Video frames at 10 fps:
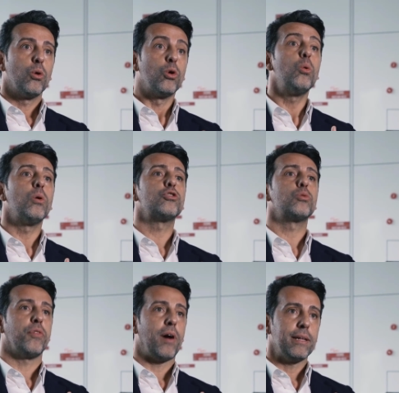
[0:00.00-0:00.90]
Who wants
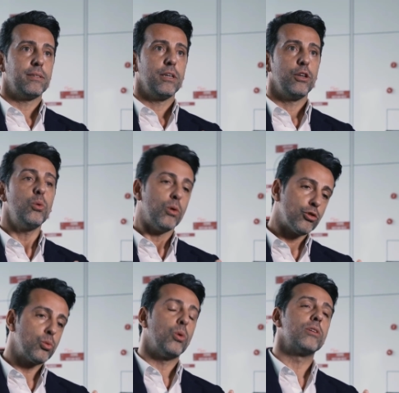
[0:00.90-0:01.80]
to fight? Who
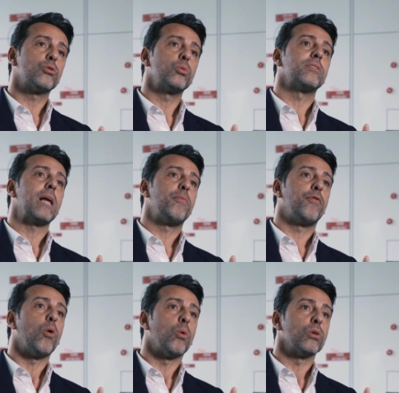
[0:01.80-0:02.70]
wants to wants to step
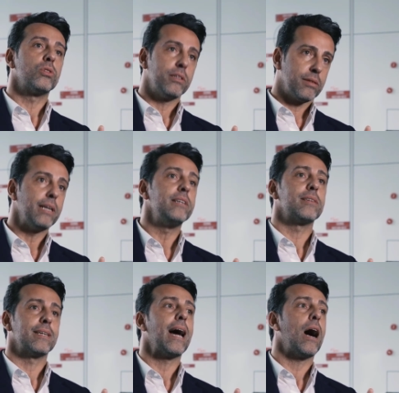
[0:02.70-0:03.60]
forward and say,
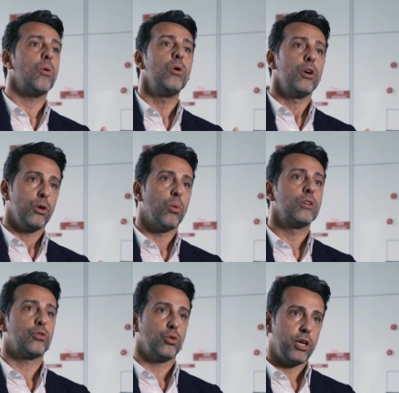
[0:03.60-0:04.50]
listen, now you
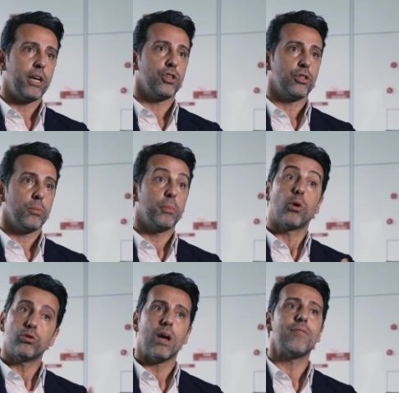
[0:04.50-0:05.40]
want to change it?
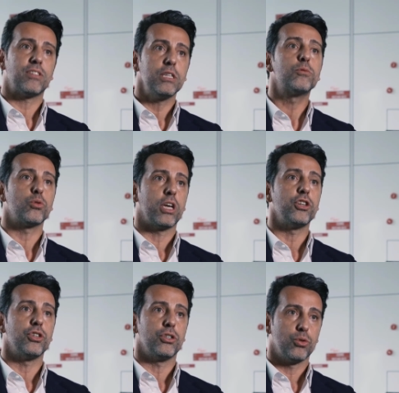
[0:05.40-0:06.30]
Because we have a team to
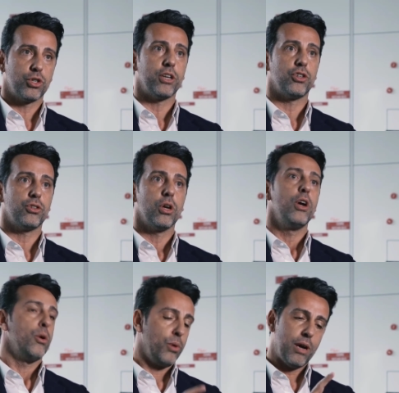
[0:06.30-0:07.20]
change it, to change it.
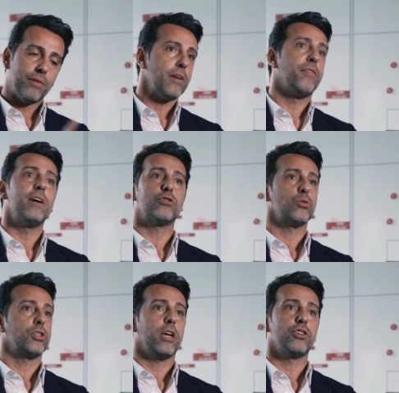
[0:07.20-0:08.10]
We have a defense to
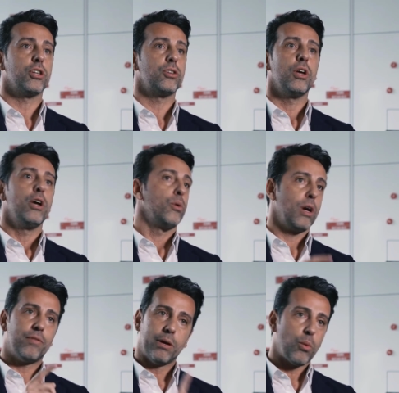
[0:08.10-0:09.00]
change it. We
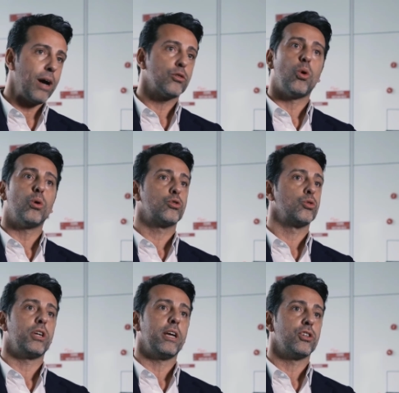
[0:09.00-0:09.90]
have the right code to
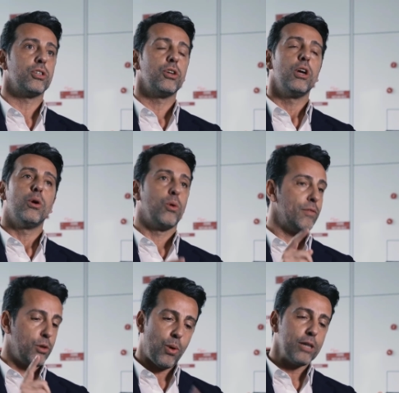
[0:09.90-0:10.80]
change it. We
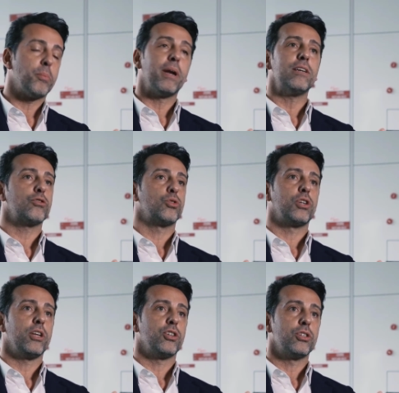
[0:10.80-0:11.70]
have the right players to
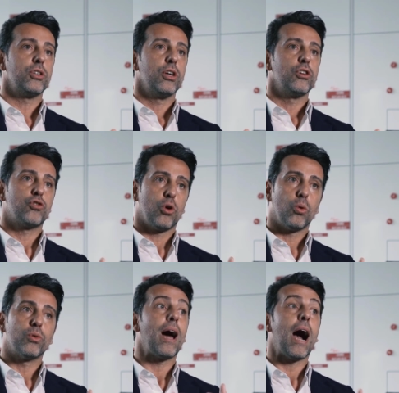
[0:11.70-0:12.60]
change it.
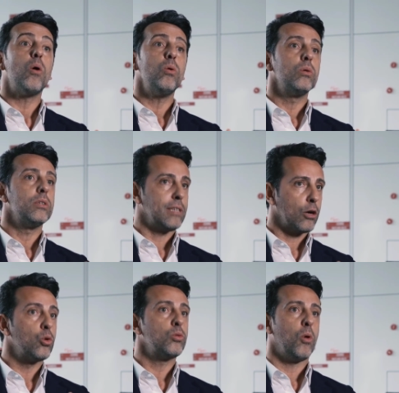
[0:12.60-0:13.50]
So now is a
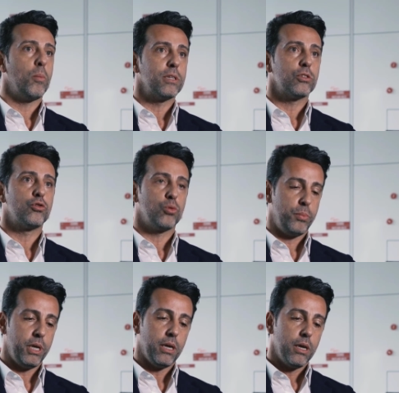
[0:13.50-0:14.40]
good moment to
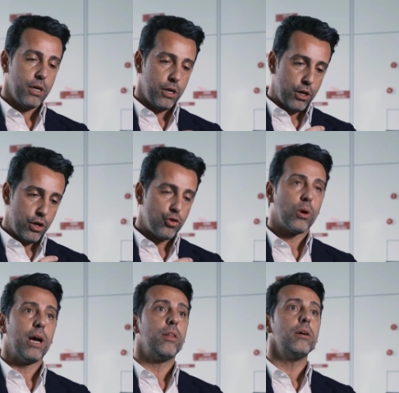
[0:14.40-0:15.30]
be
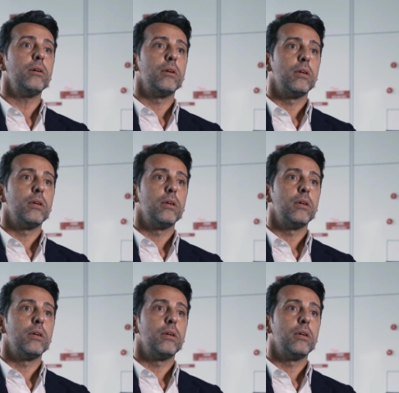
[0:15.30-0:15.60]
together,